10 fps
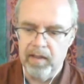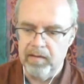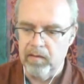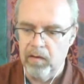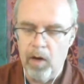
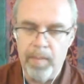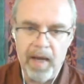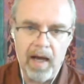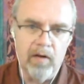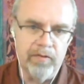that uh, Opera
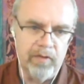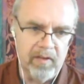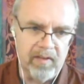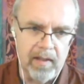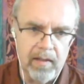of
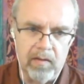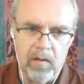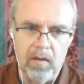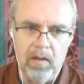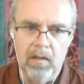Lausanne,
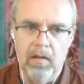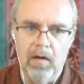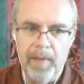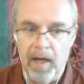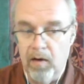so uh,
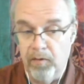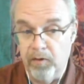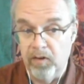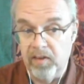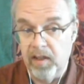Opera of
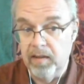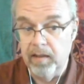Lausanne,